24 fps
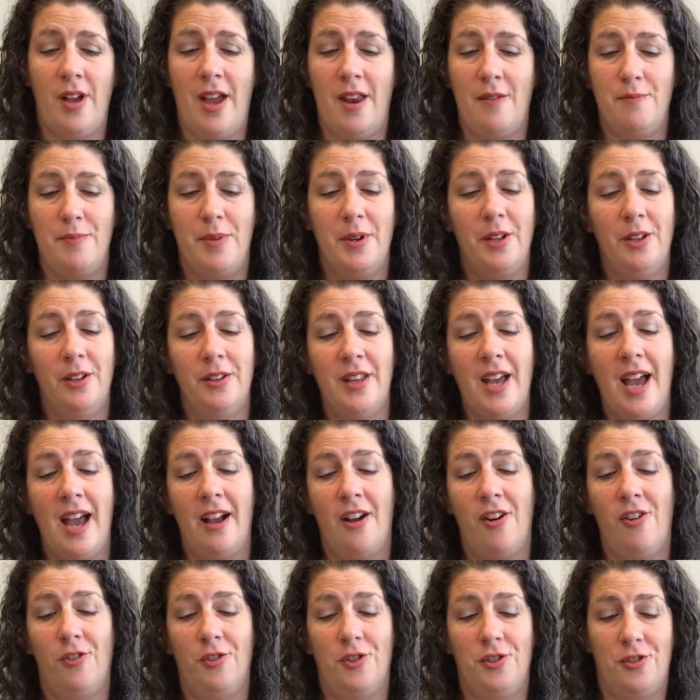and build that
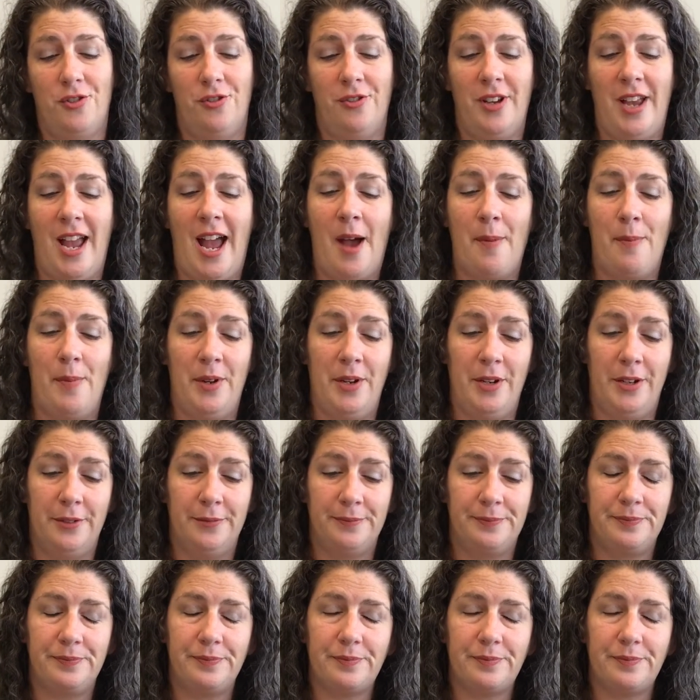cultural capital.